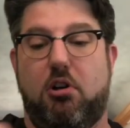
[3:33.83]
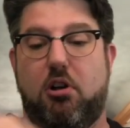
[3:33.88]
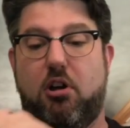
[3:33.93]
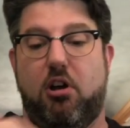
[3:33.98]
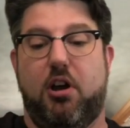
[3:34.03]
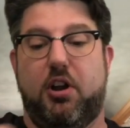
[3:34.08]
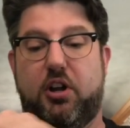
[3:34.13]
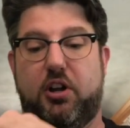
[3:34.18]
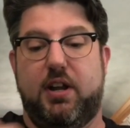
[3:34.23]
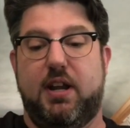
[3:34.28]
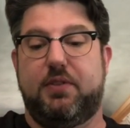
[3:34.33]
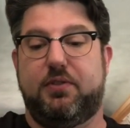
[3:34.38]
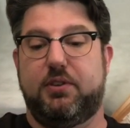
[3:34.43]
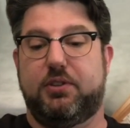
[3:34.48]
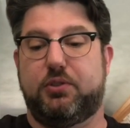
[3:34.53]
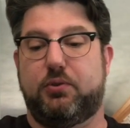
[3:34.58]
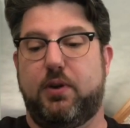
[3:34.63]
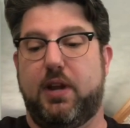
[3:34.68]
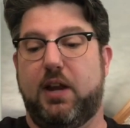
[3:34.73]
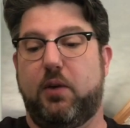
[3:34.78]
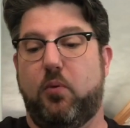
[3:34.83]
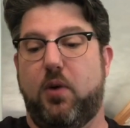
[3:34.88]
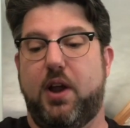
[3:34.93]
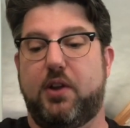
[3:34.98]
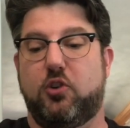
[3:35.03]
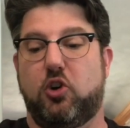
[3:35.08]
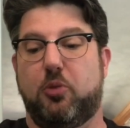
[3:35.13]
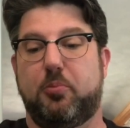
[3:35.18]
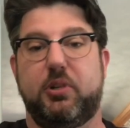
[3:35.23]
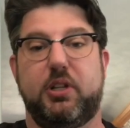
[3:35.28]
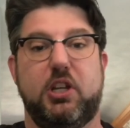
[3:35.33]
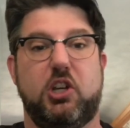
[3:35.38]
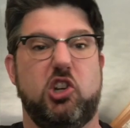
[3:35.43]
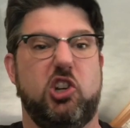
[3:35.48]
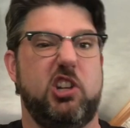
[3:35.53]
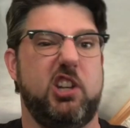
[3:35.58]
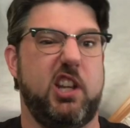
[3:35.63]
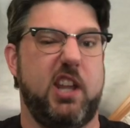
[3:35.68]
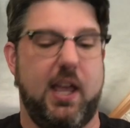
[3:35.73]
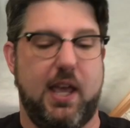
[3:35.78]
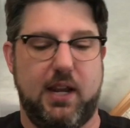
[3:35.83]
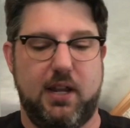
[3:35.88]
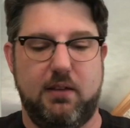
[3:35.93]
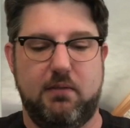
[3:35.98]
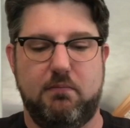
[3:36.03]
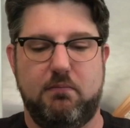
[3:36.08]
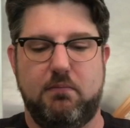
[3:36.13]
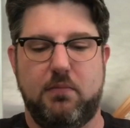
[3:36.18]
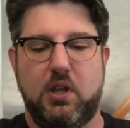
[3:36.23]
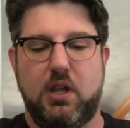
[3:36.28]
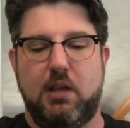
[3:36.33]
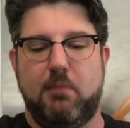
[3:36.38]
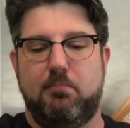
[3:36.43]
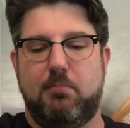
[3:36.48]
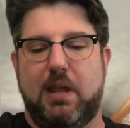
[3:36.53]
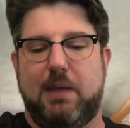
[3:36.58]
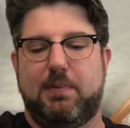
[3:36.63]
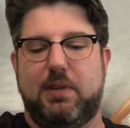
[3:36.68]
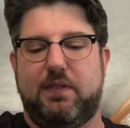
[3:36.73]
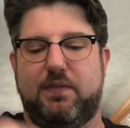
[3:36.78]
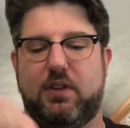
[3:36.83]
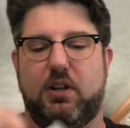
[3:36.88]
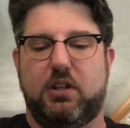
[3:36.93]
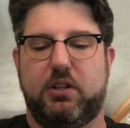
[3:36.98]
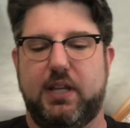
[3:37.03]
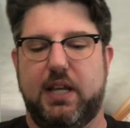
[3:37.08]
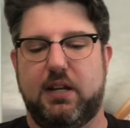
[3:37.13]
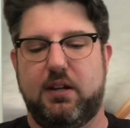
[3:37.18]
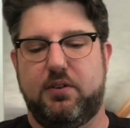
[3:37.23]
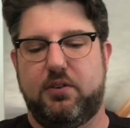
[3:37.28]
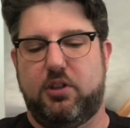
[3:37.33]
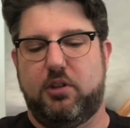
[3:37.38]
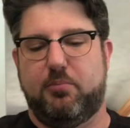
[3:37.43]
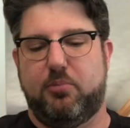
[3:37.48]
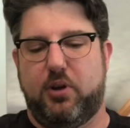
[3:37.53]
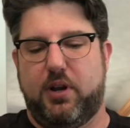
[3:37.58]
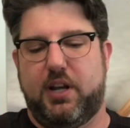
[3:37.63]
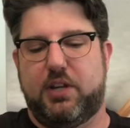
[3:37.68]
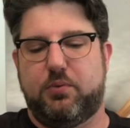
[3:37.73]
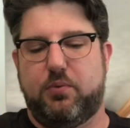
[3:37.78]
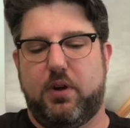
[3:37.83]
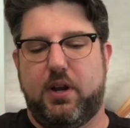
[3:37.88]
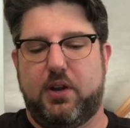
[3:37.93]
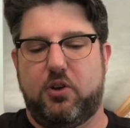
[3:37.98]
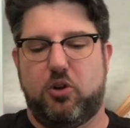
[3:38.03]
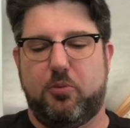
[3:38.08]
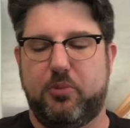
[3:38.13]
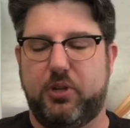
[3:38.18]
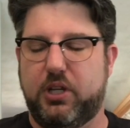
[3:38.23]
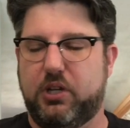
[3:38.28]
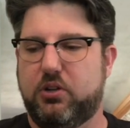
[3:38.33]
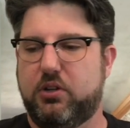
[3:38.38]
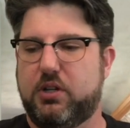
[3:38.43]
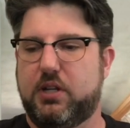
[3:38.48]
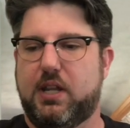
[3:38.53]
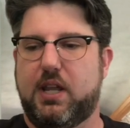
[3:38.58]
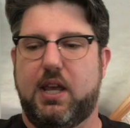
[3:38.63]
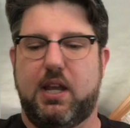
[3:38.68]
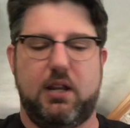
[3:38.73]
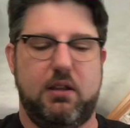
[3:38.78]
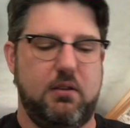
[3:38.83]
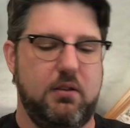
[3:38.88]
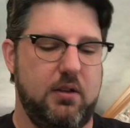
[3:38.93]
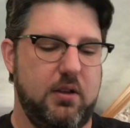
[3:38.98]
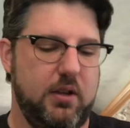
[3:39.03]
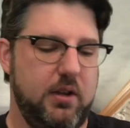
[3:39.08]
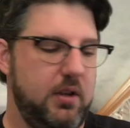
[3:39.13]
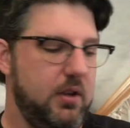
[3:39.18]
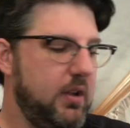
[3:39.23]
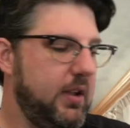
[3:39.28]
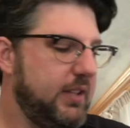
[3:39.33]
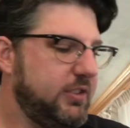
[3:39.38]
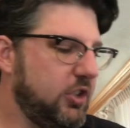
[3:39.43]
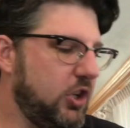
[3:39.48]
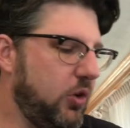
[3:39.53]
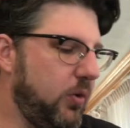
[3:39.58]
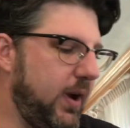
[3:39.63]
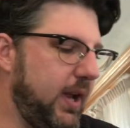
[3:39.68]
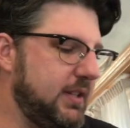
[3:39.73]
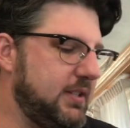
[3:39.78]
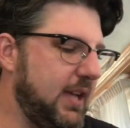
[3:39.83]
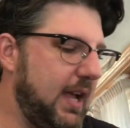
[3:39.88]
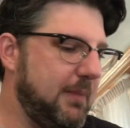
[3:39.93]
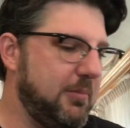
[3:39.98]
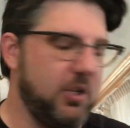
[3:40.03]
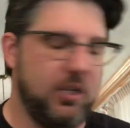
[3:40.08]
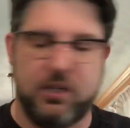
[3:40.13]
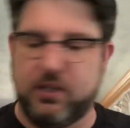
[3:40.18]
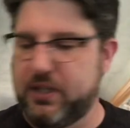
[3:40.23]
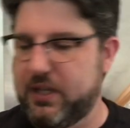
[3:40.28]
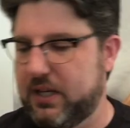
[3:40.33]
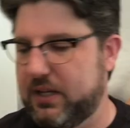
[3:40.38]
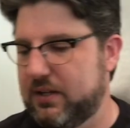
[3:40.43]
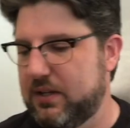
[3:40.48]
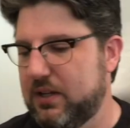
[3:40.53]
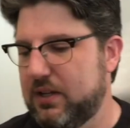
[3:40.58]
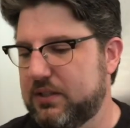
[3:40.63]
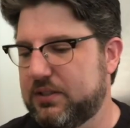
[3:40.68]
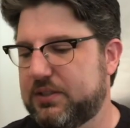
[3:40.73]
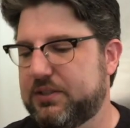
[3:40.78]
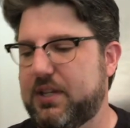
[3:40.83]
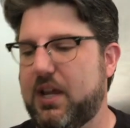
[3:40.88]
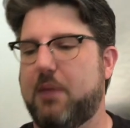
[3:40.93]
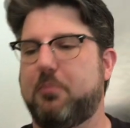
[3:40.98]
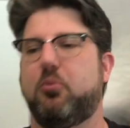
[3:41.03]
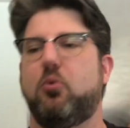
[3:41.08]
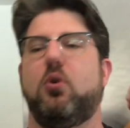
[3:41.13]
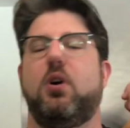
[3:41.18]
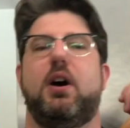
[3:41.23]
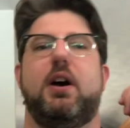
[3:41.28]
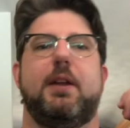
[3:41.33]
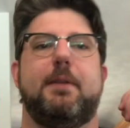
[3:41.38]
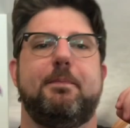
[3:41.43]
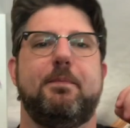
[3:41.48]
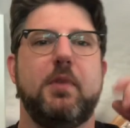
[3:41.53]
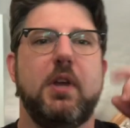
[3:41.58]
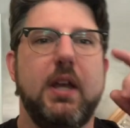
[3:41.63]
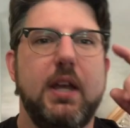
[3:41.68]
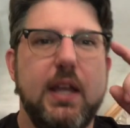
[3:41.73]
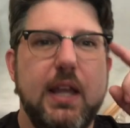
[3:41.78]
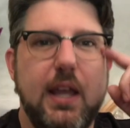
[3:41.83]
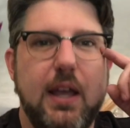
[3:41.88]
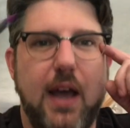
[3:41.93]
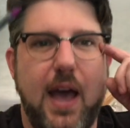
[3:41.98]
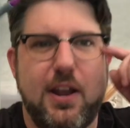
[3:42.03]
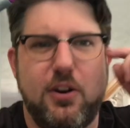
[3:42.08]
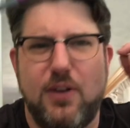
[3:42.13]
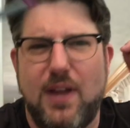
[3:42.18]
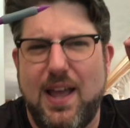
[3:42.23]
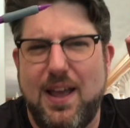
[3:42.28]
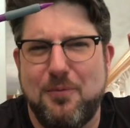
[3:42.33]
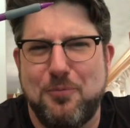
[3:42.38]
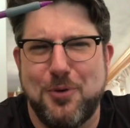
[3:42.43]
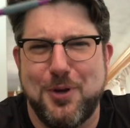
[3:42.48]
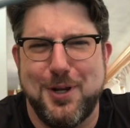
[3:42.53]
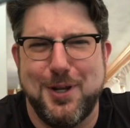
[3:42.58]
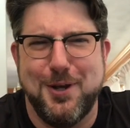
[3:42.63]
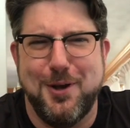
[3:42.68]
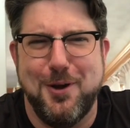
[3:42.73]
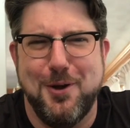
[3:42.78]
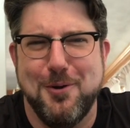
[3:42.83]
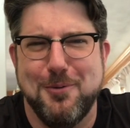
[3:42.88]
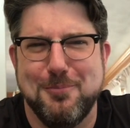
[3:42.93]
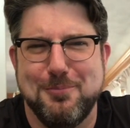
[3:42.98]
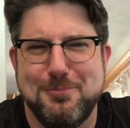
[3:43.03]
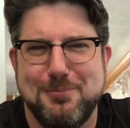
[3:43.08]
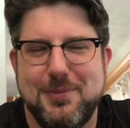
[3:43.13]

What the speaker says: underneath the string where I normally couldn't get it, maybe even clean under the bridge where I normally couldn't get it. It's a great time to clean. Step 1, I don't have one at home,